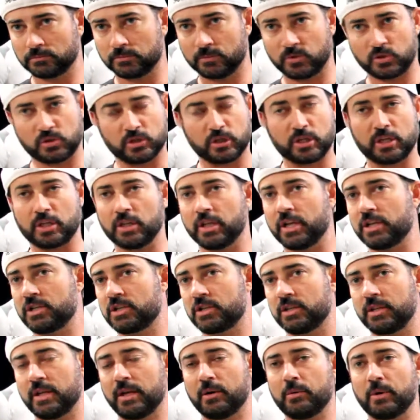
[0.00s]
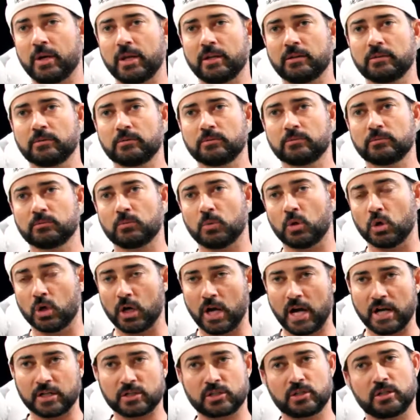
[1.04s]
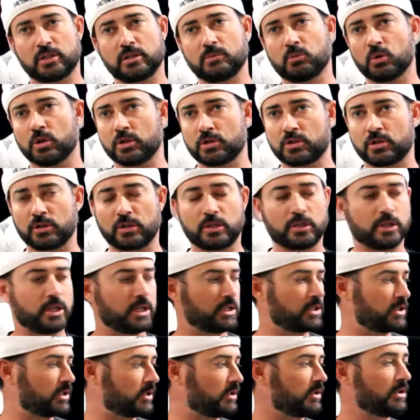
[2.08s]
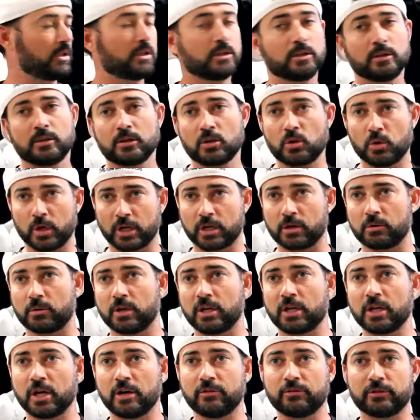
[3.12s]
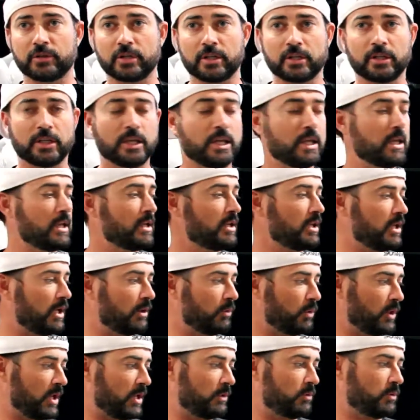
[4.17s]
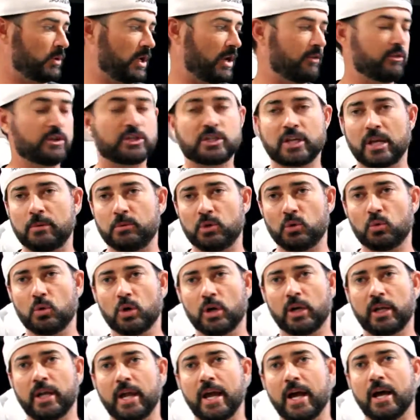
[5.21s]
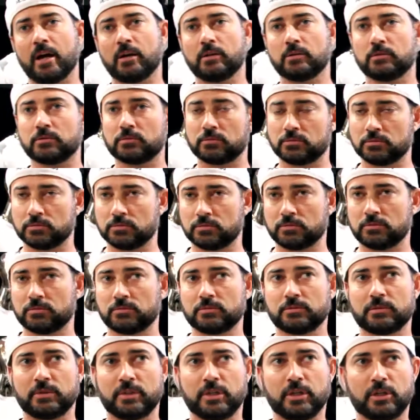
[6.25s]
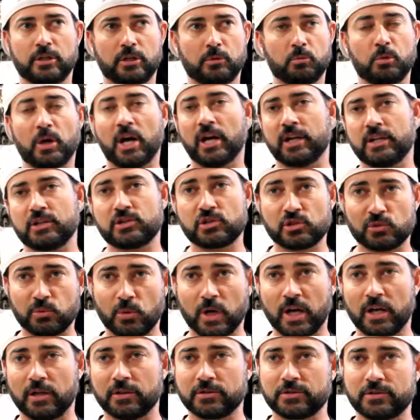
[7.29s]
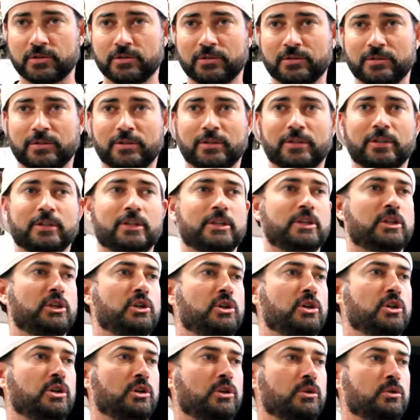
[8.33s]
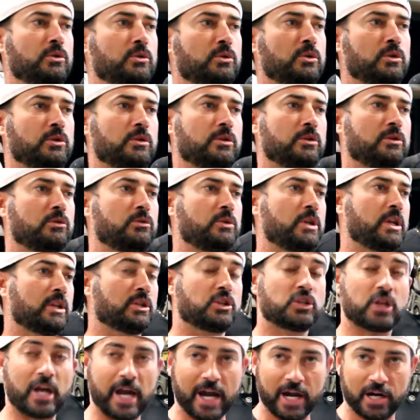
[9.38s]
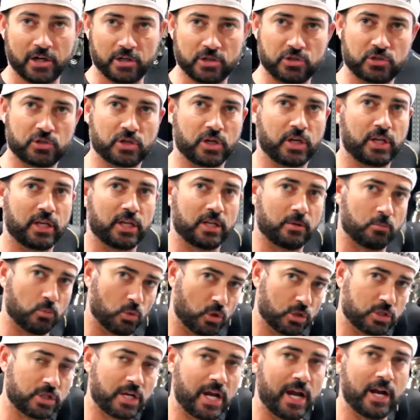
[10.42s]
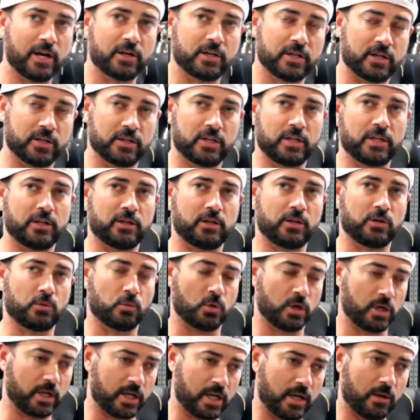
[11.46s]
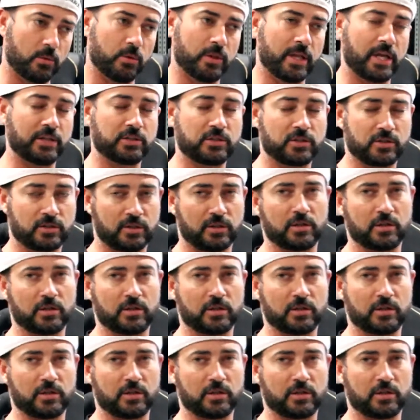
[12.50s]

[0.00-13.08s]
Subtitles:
circulation that way, more oxygen, more circulation, quicker recovery. And every time you work out, your body swells, you get tired, you start getting more tired near the end of your workout. Well, that's just